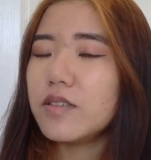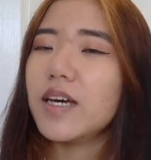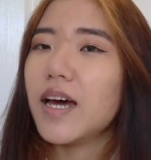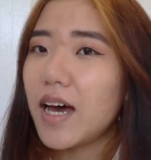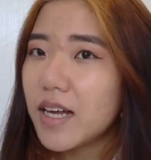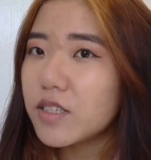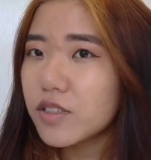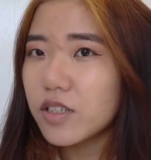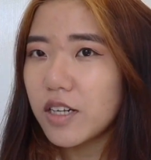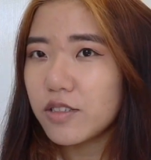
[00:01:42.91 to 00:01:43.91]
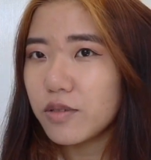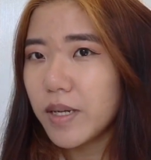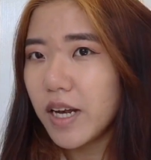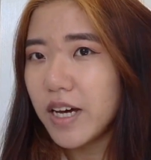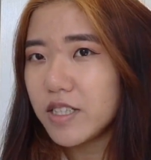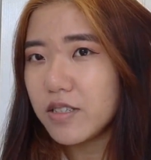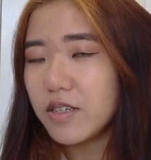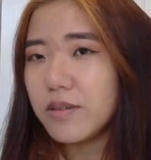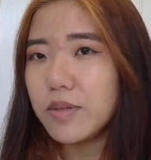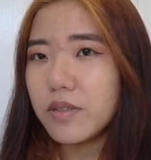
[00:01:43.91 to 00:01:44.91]
It has gone a little bit lighter
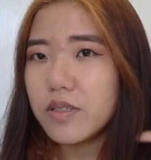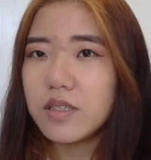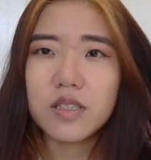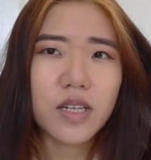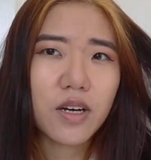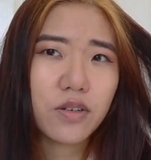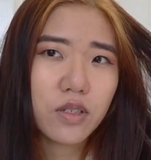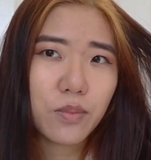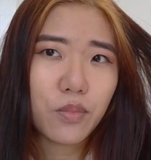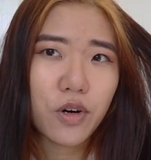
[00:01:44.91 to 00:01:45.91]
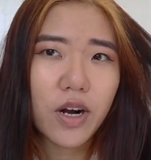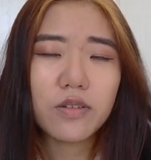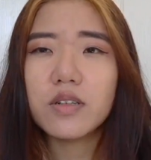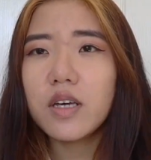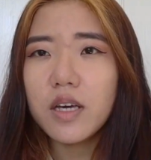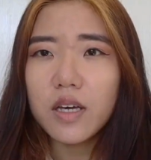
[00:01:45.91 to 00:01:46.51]
because it's now brown,